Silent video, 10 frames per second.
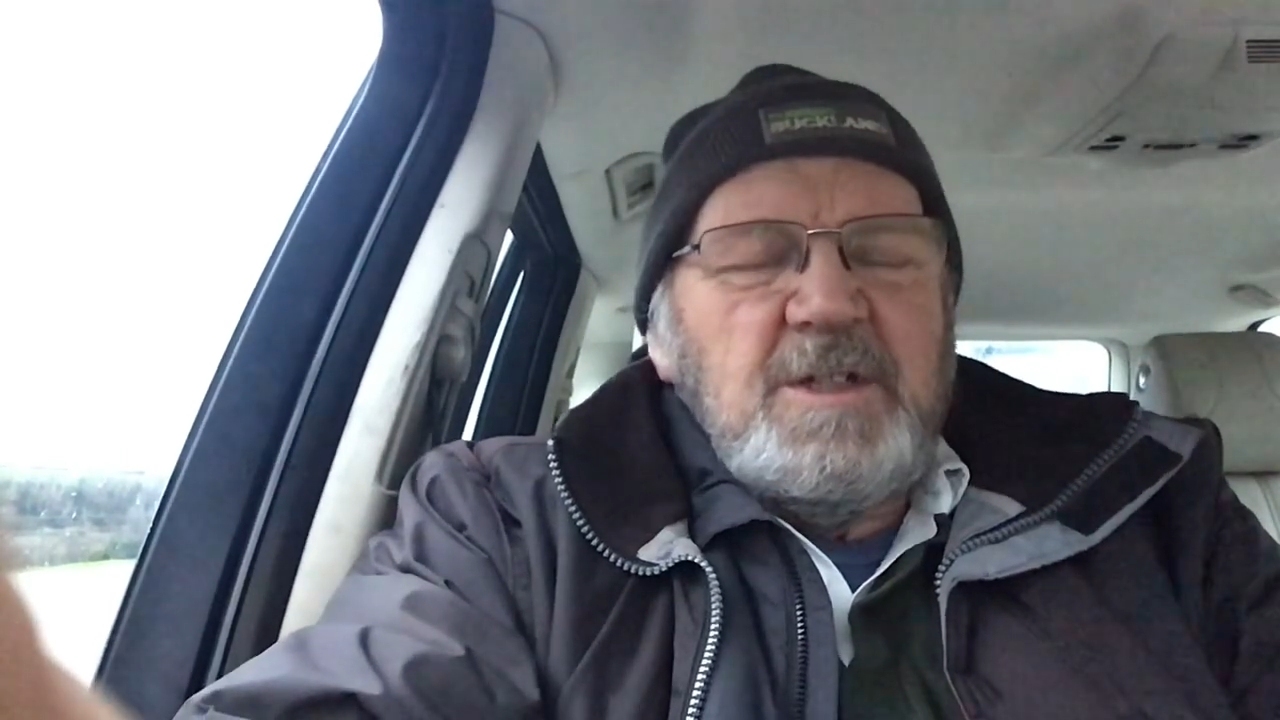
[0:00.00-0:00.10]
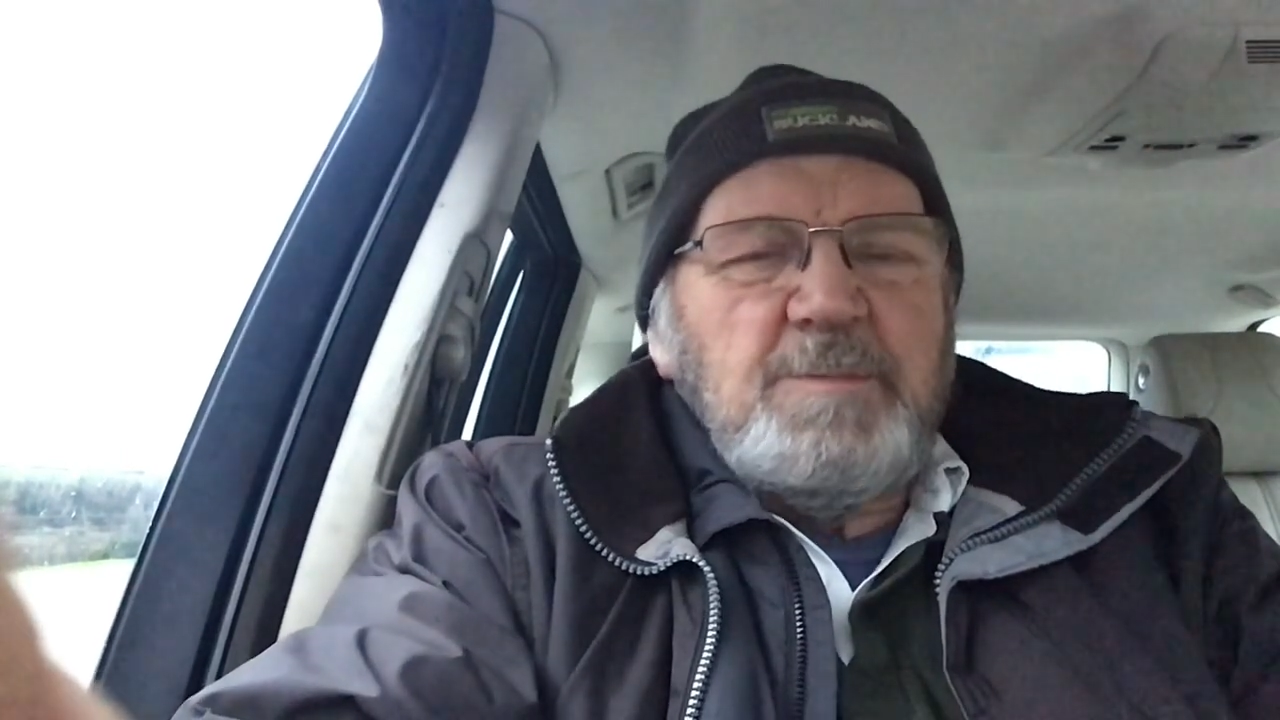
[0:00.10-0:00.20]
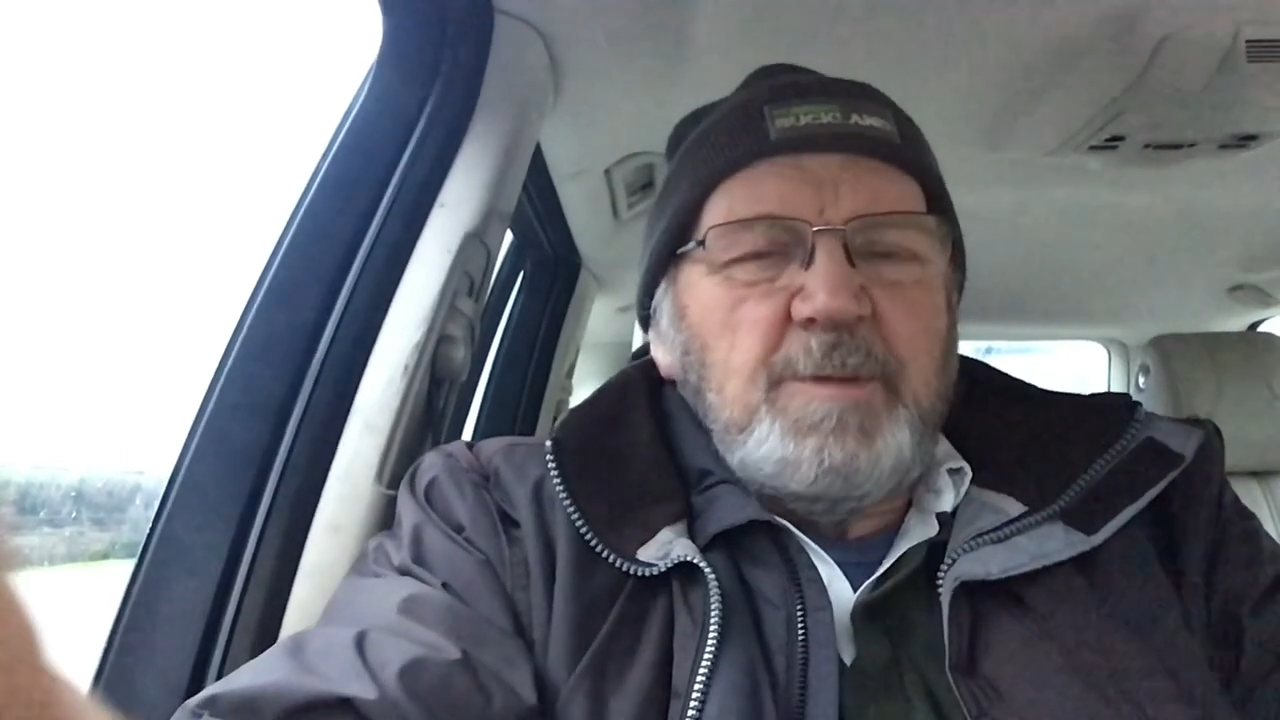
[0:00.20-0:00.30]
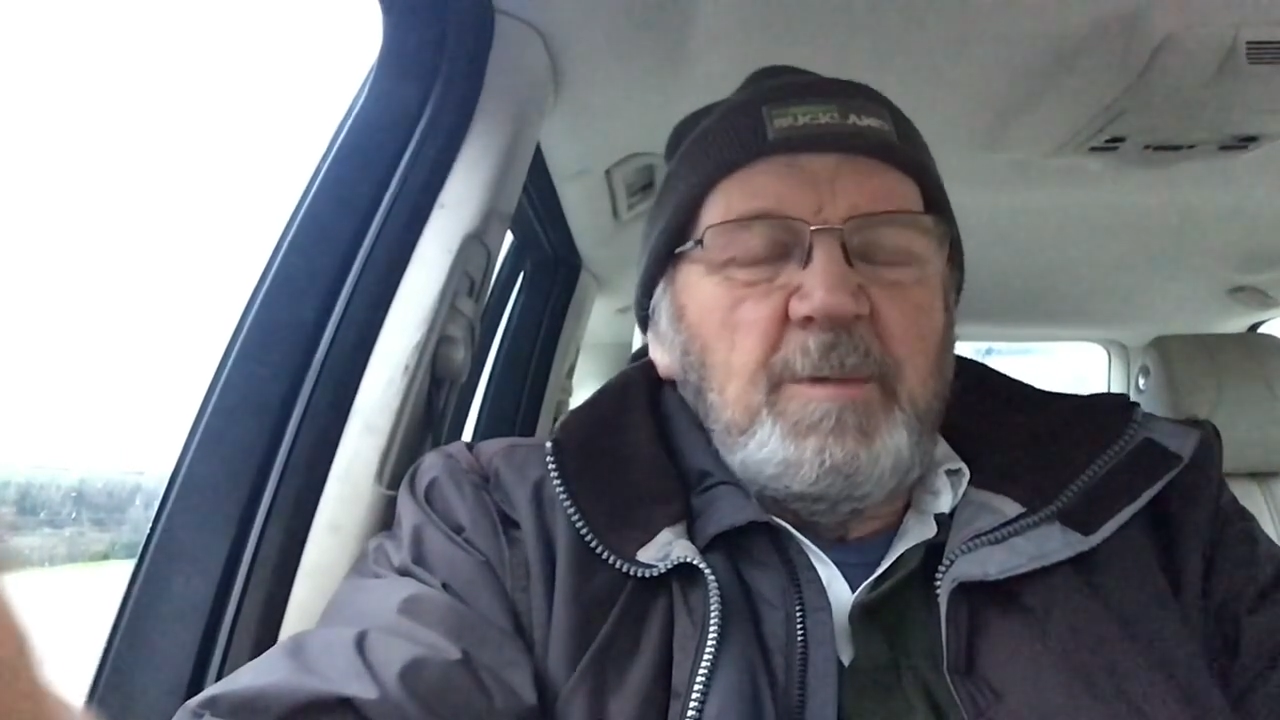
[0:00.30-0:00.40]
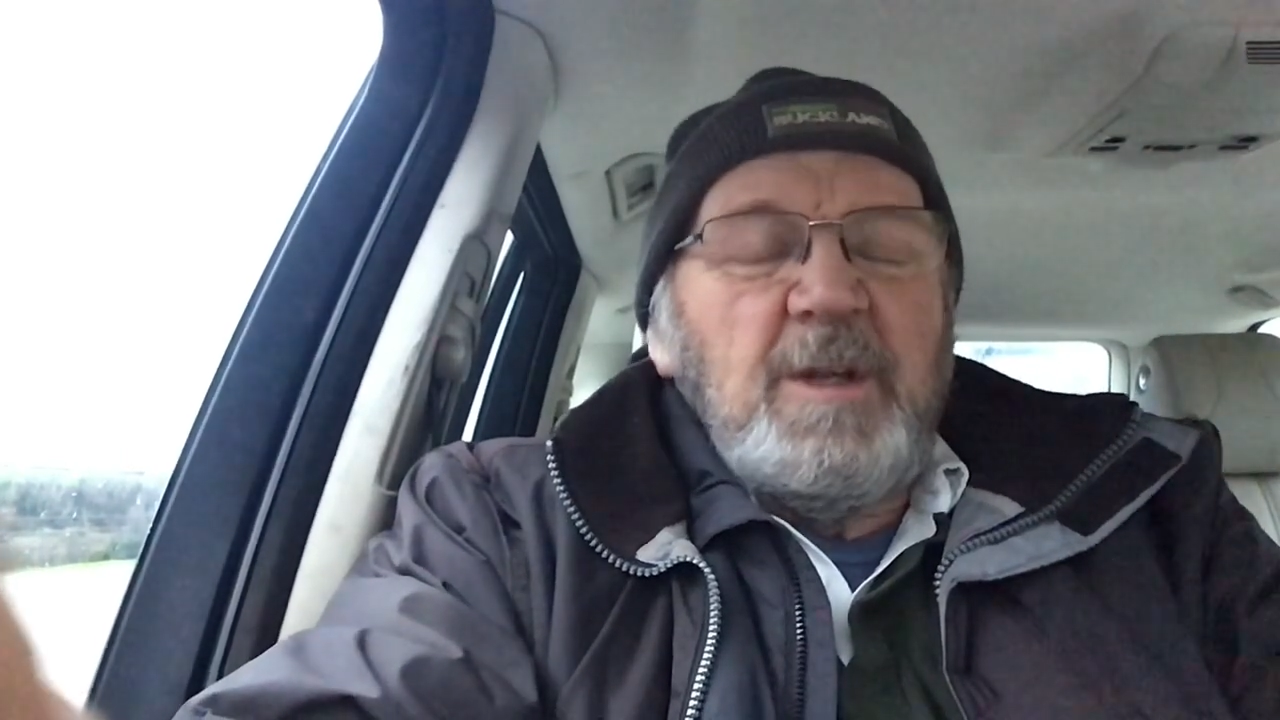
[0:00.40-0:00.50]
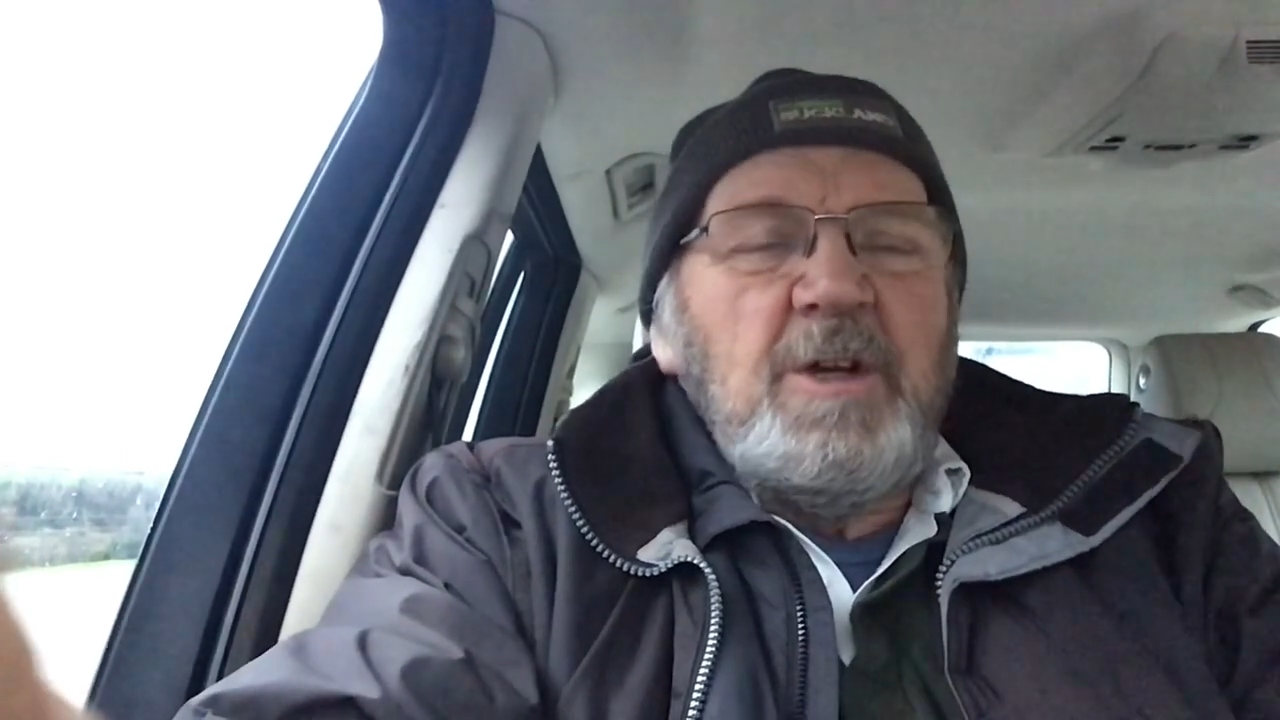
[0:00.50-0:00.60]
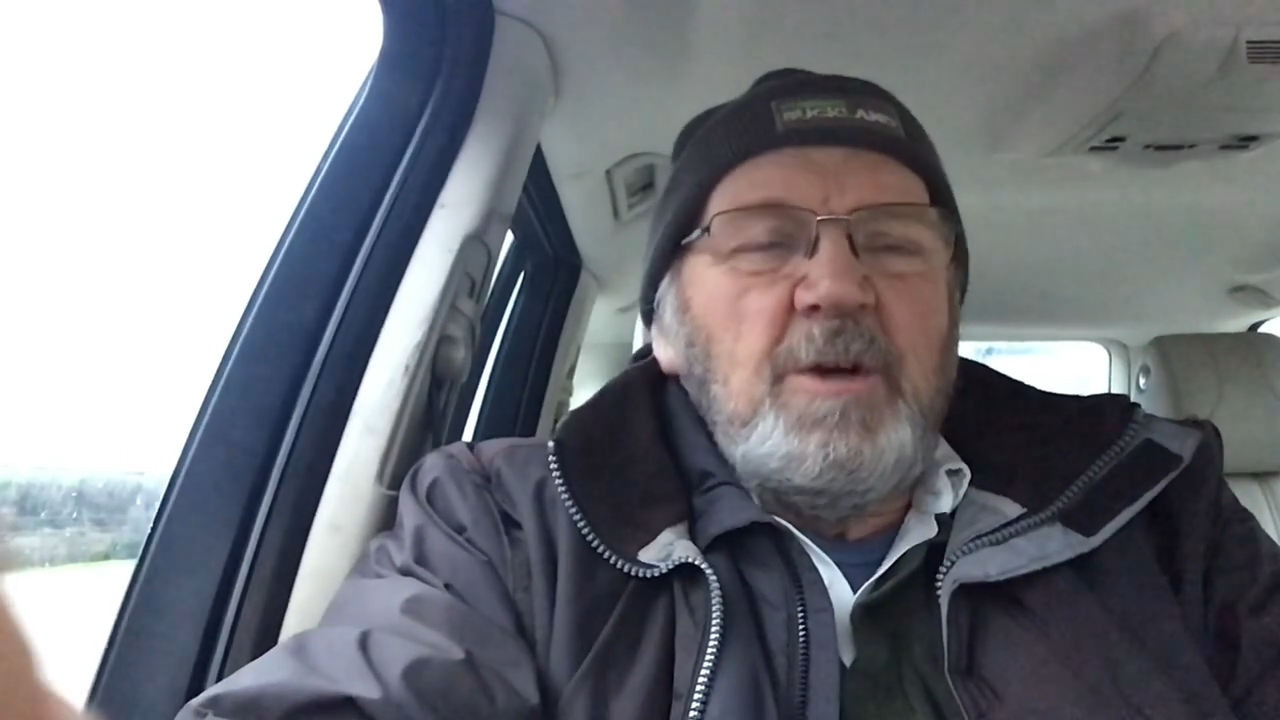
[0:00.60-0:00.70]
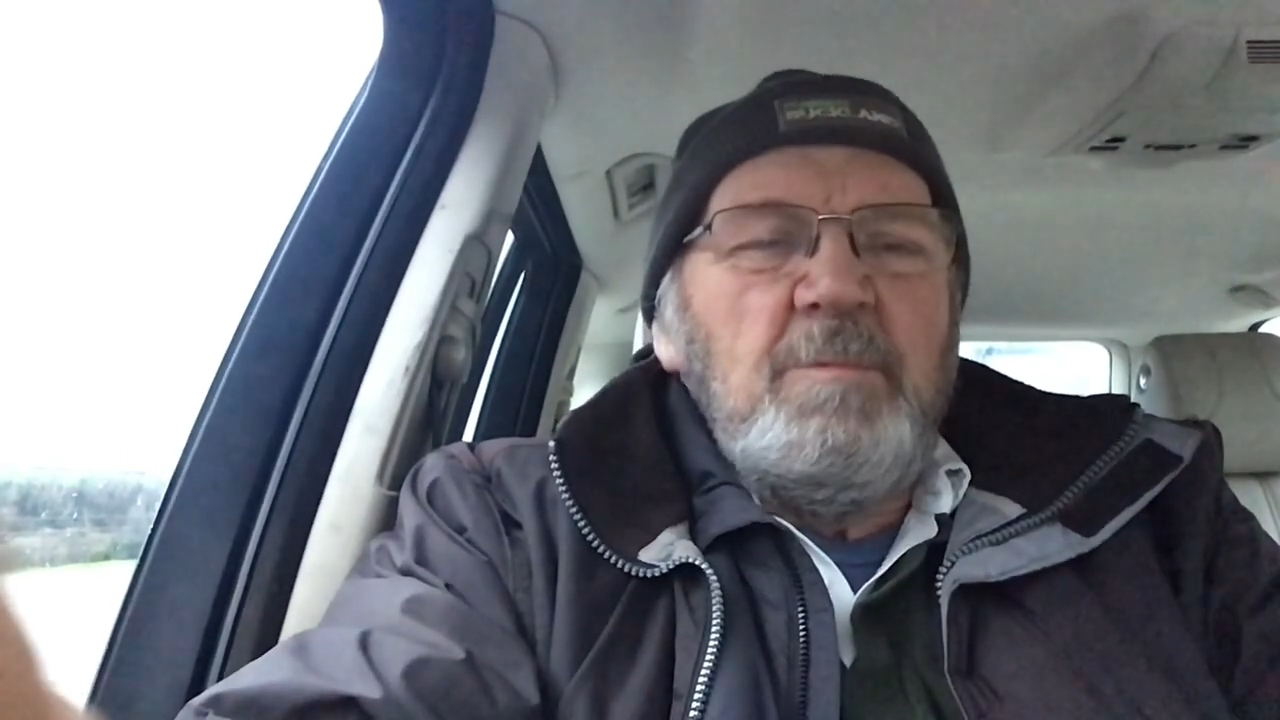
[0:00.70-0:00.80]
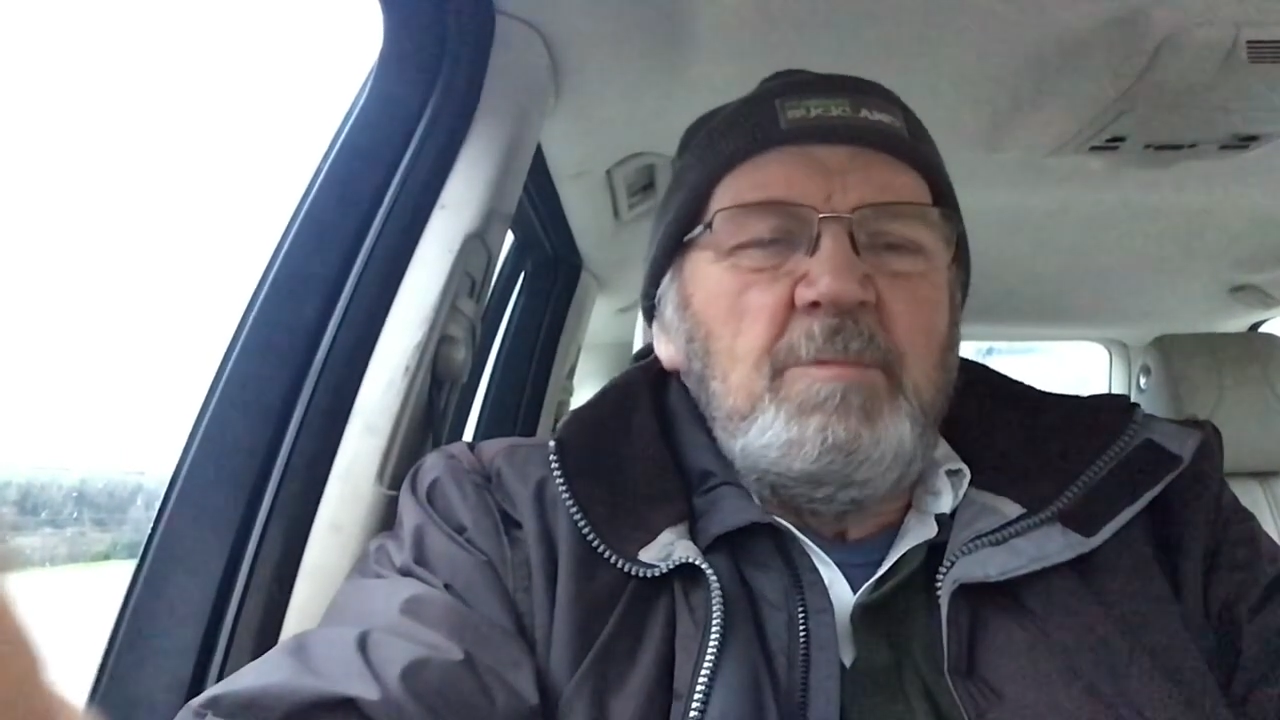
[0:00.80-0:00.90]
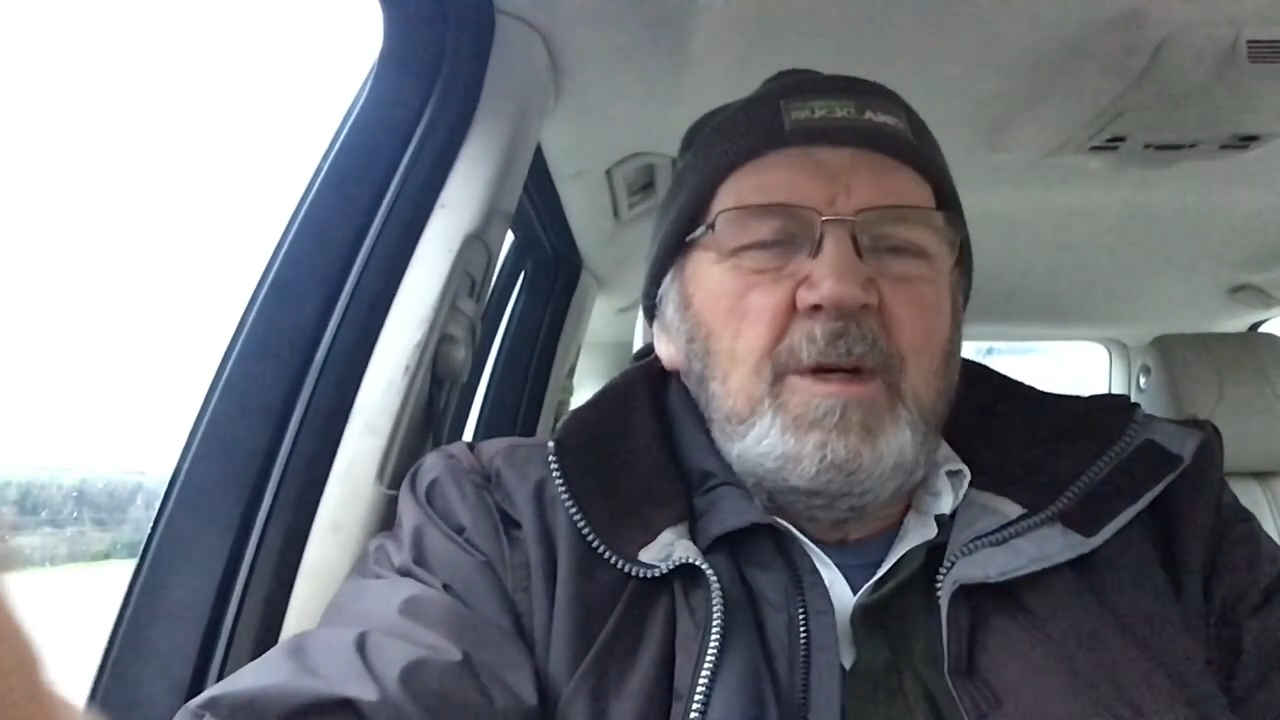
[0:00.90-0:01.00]
probably
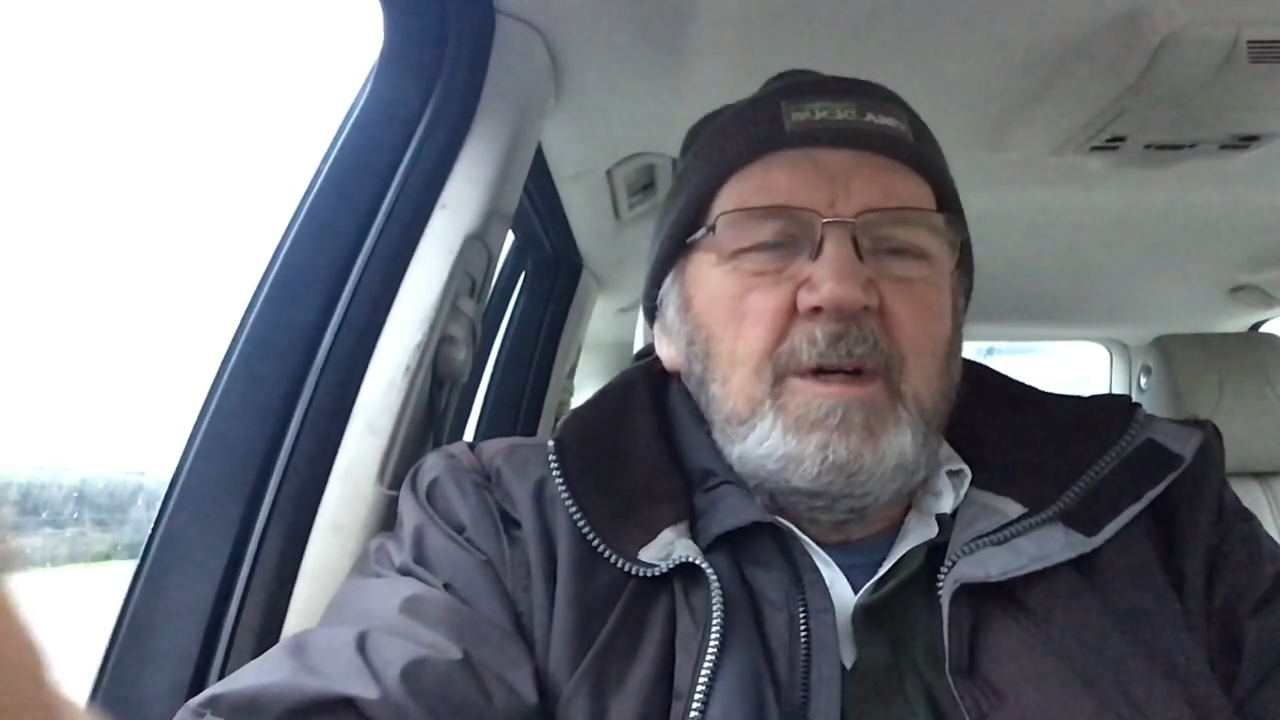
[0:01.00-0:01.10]
come